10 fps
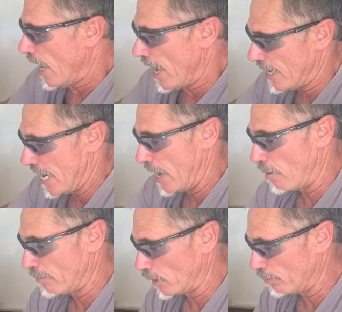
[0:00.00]
And now
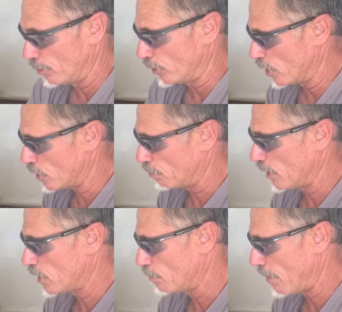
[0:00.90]
I'm going to put this
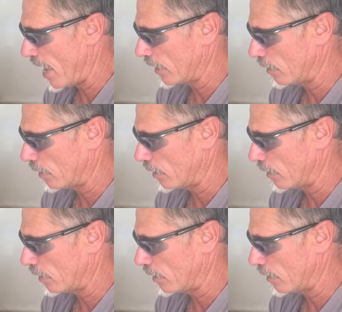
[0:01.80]
piece back.